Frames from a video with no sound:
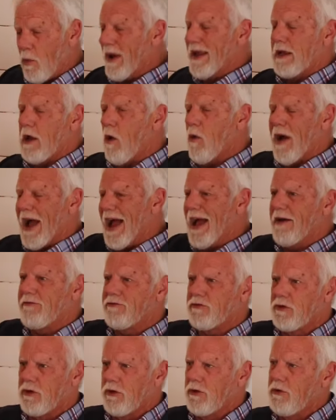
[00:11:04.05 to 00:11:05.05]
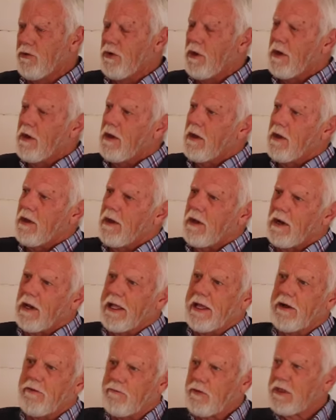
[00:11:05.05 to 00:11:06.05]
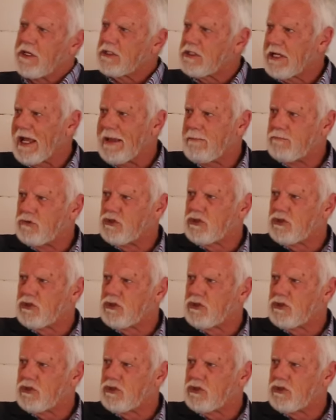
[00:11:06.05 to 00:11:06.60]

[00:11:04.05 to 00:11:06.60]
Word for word: We don't have to live with the same